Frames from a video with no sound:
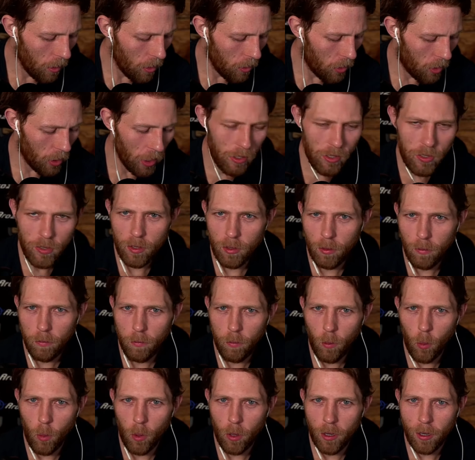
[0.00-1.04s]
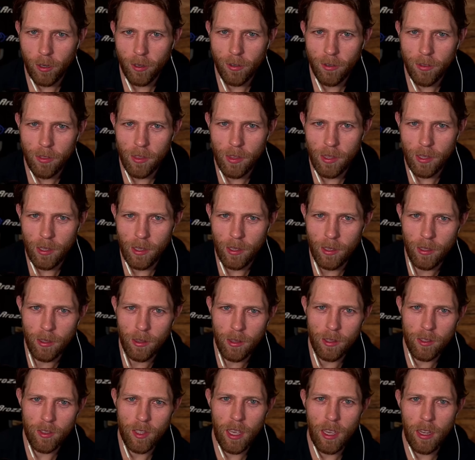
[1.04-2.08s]
Just for the
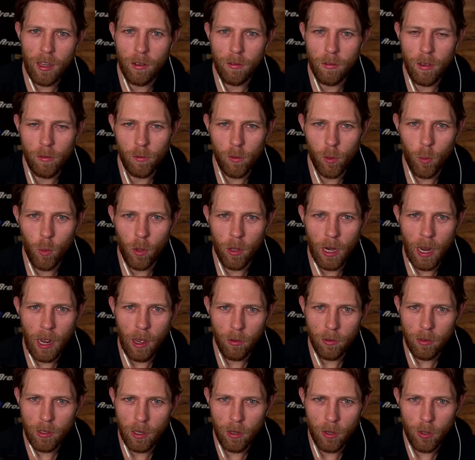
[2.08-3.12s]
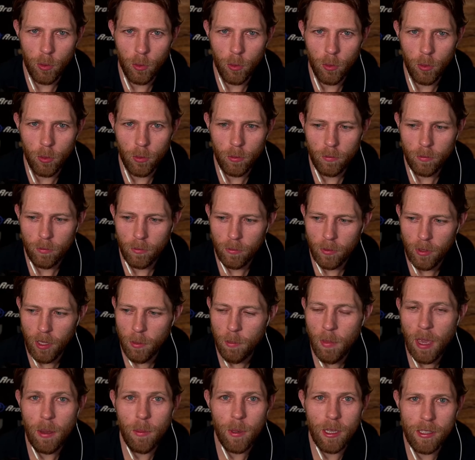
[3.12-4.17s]
sake of everyone out there who, they
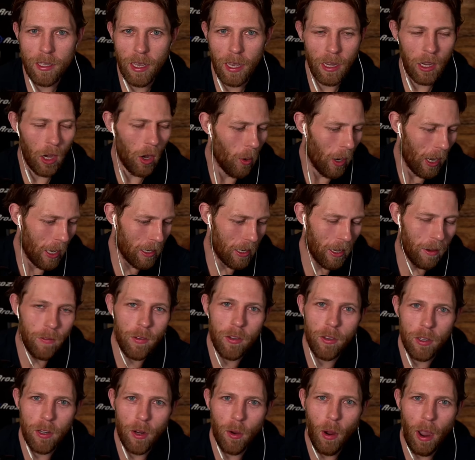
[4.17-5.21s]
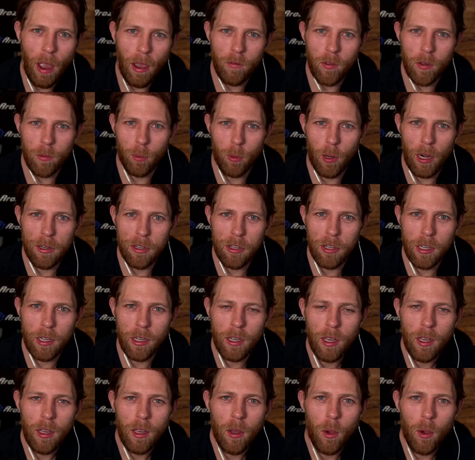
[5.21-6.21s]
may be saying, oh, I definitely don't have depression.